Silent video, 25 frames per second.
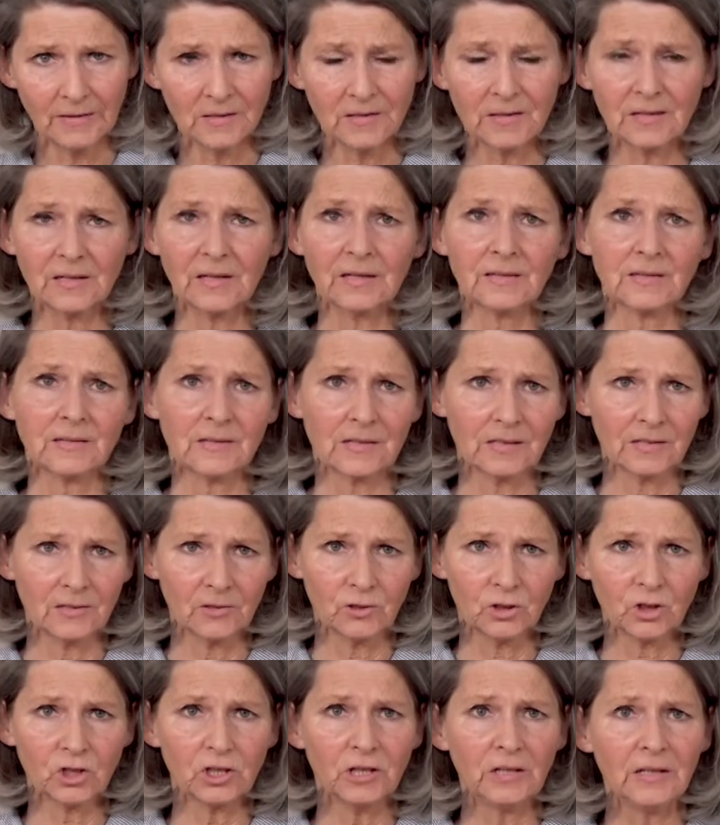part of a
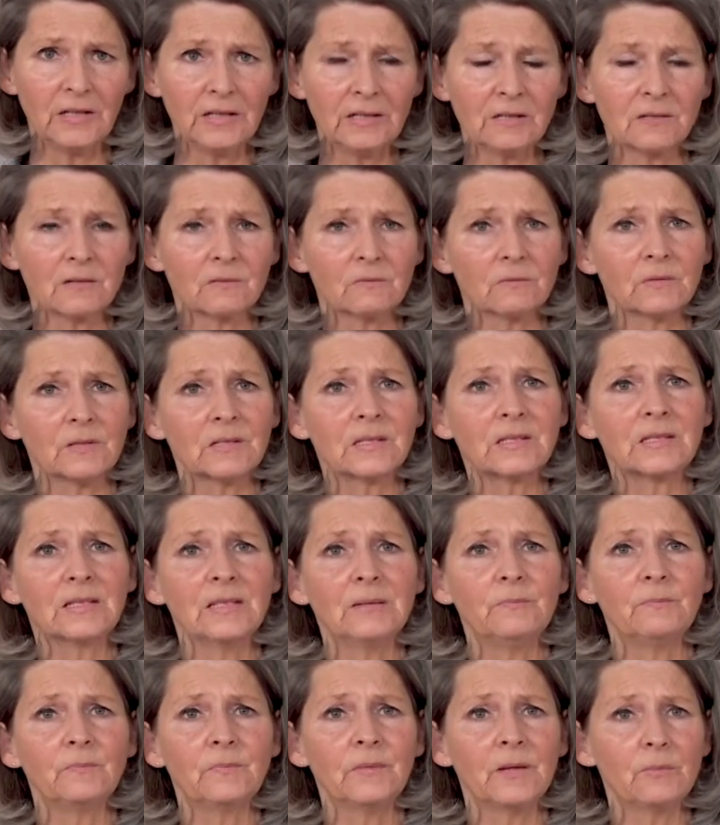whole event and it
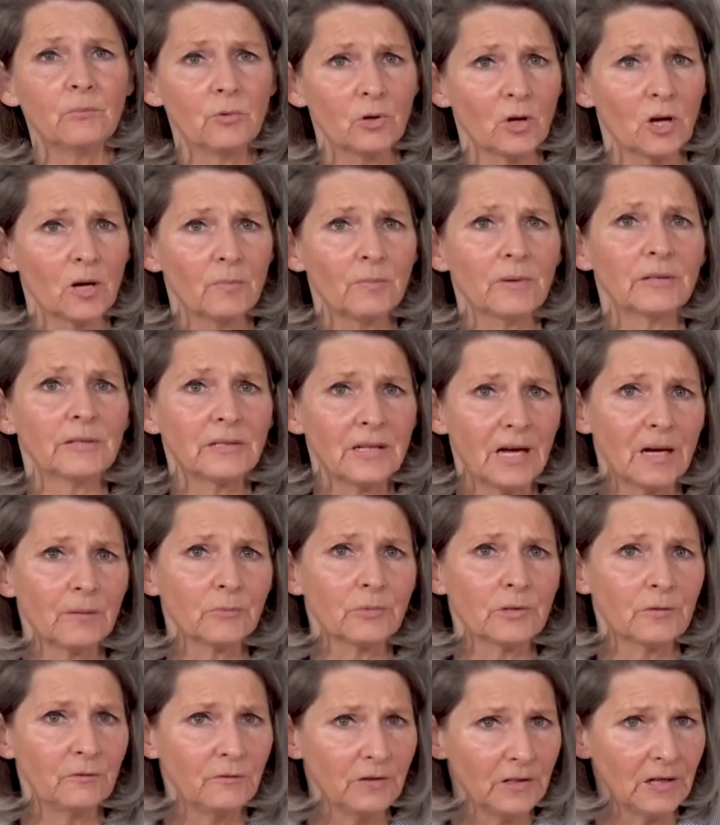gives the
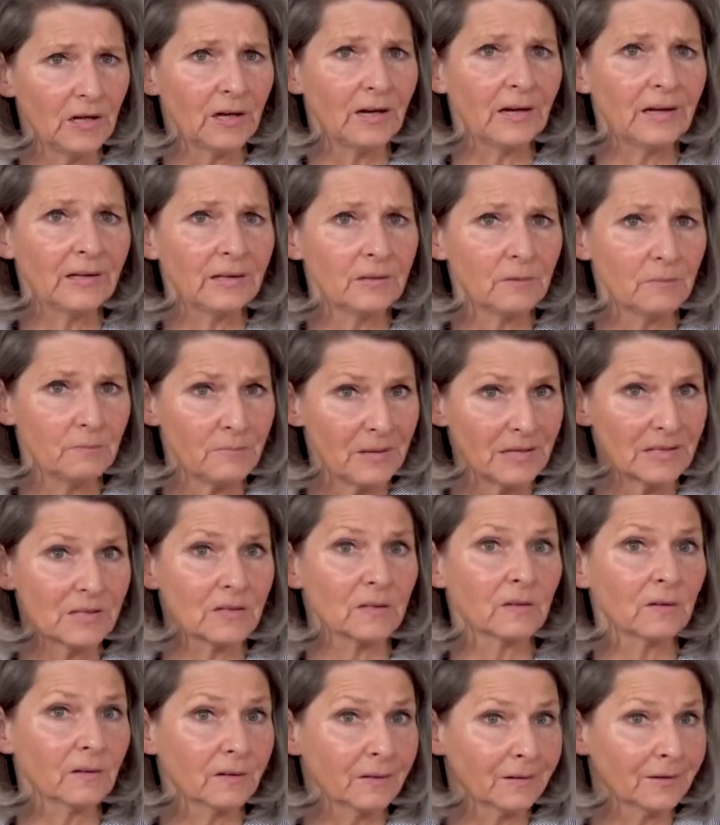body thus a
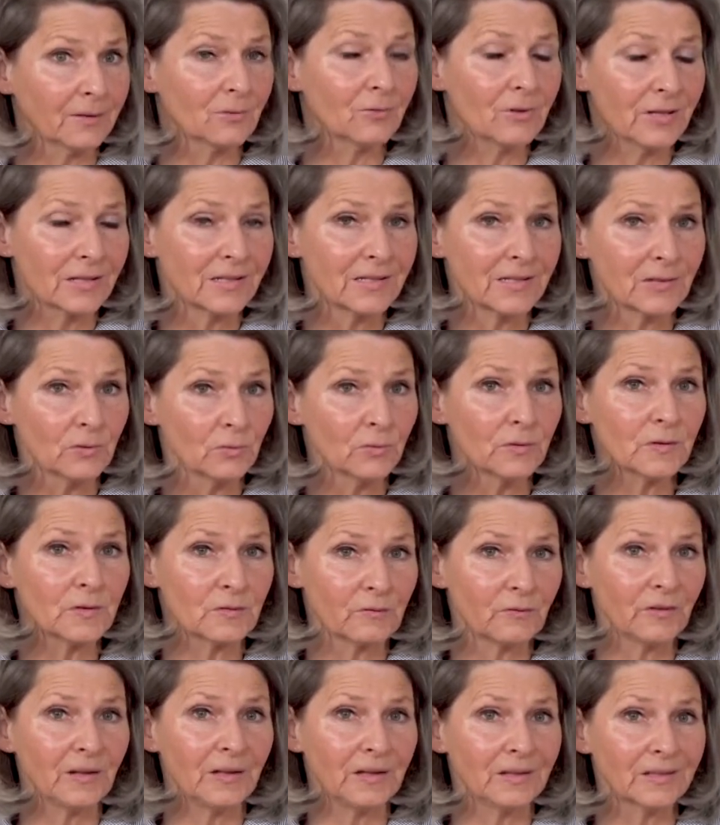better
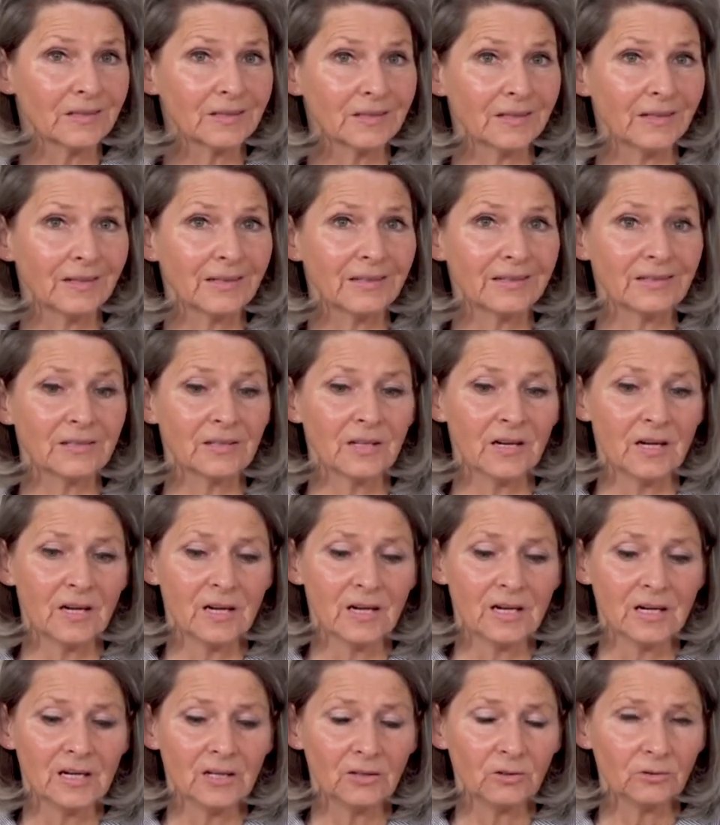regulatory ability
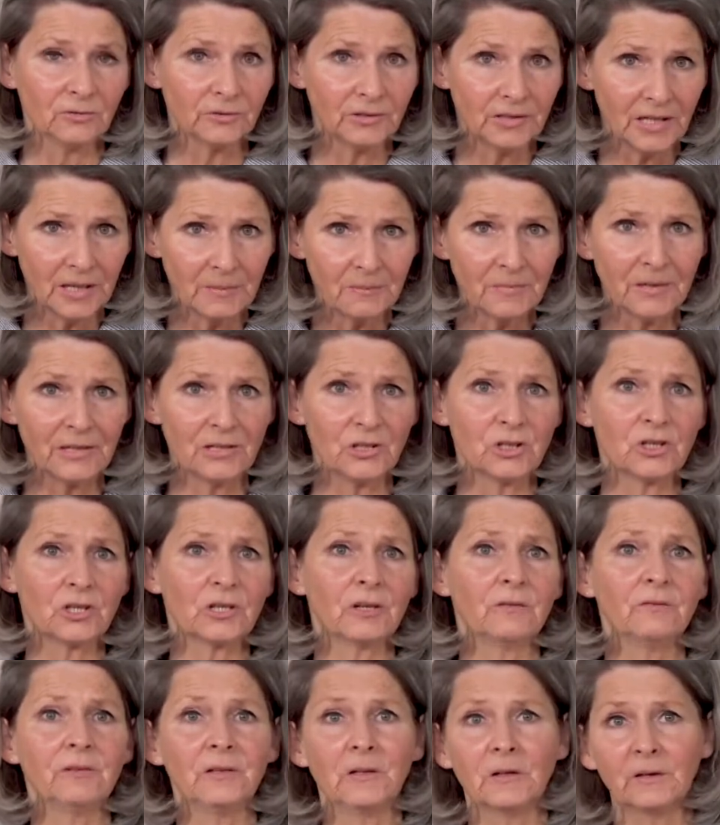again. And
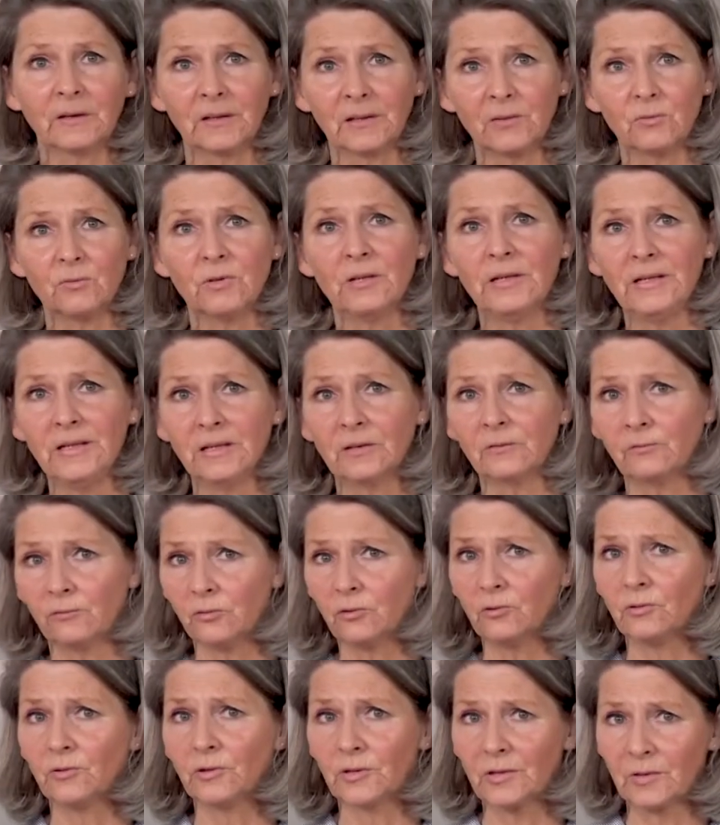the person who
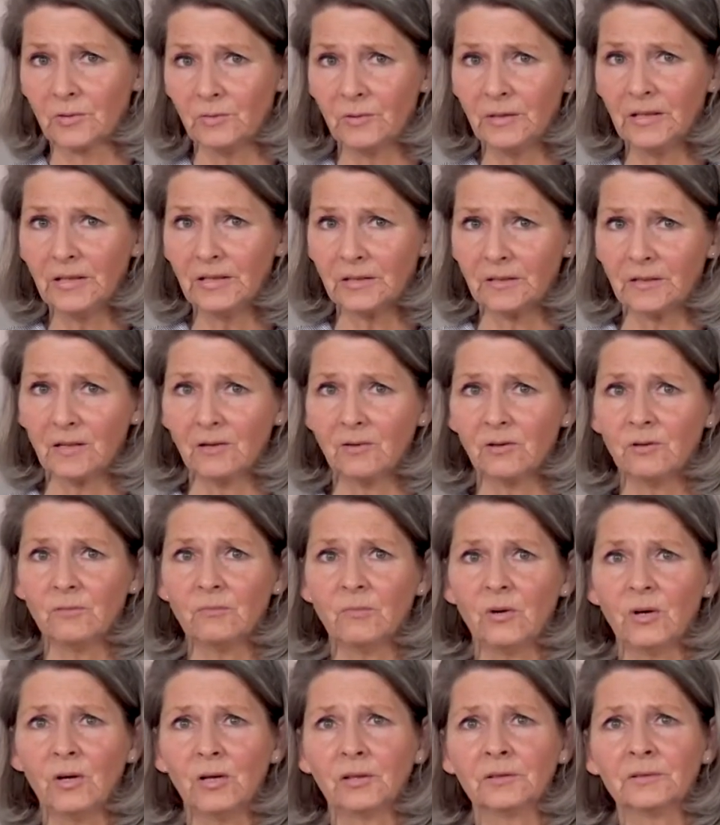regulates again will also
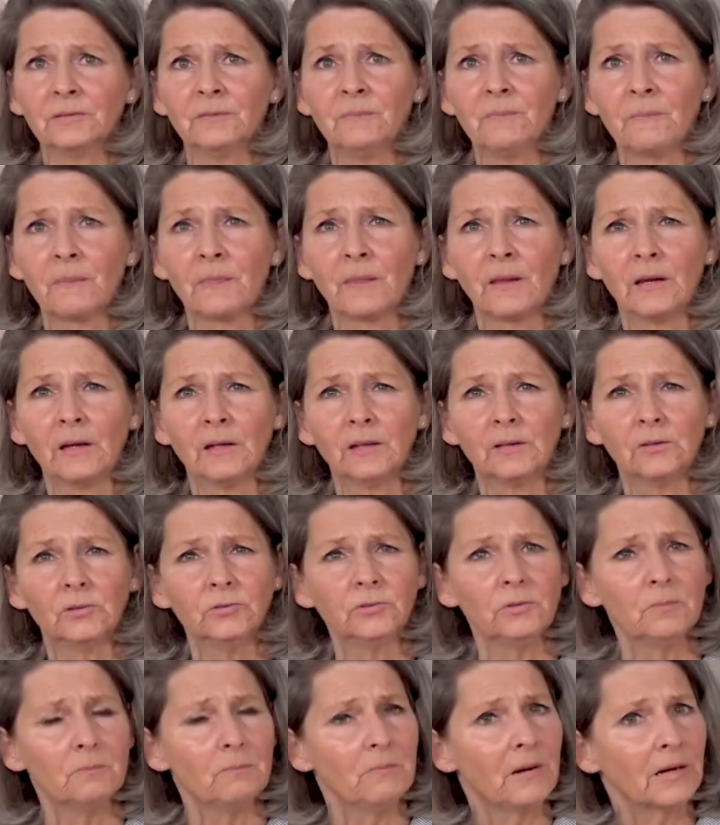work tomorrow.
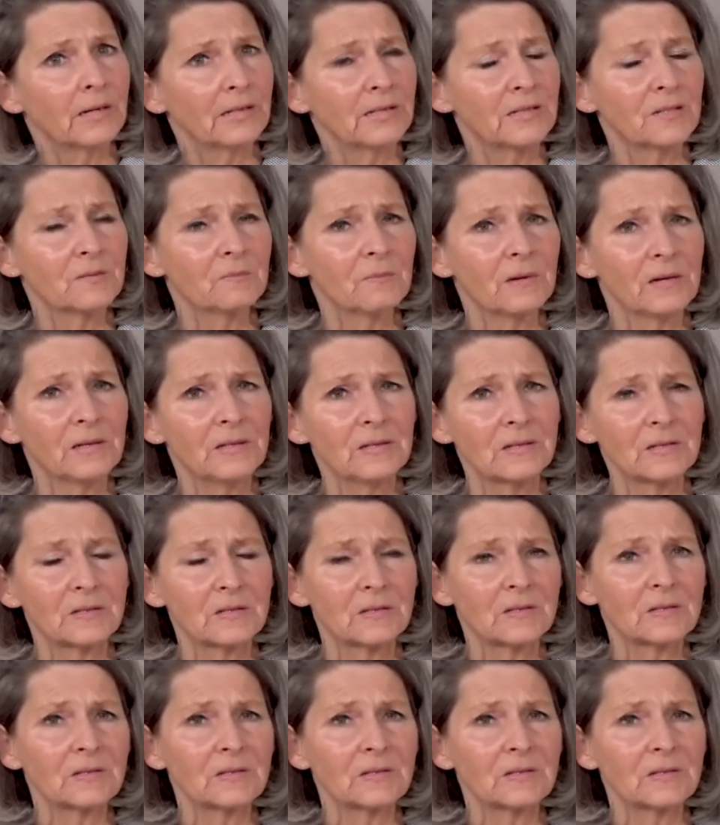And sometimes it